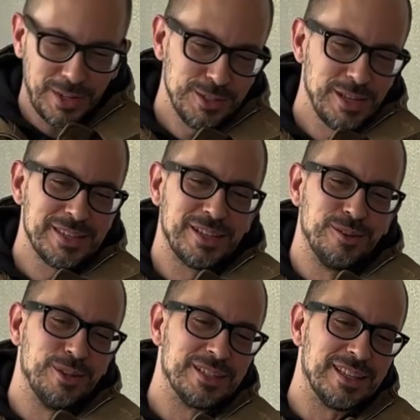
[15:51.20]
let's undo
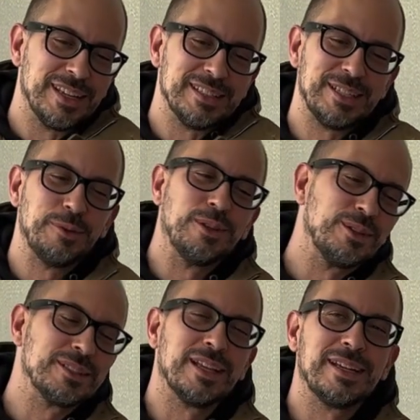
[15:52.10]
this thing and see what it
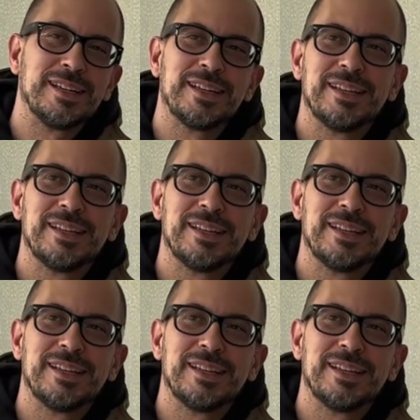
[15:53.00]
looks like.